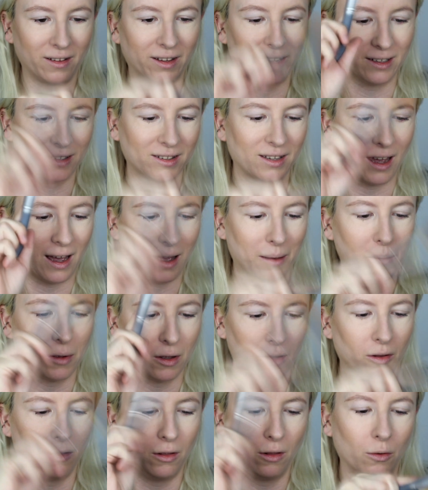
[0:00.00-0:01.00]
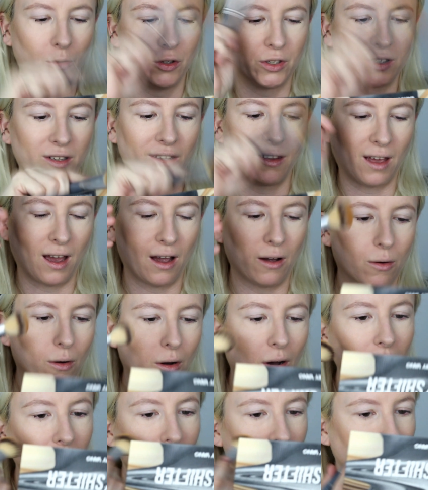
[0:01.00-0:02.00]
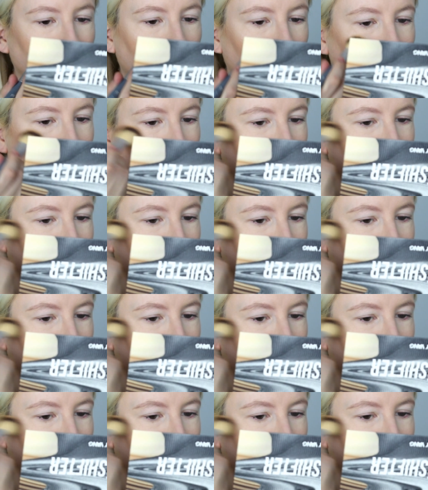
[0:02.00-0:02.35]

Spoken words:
Let's tap loads of that off.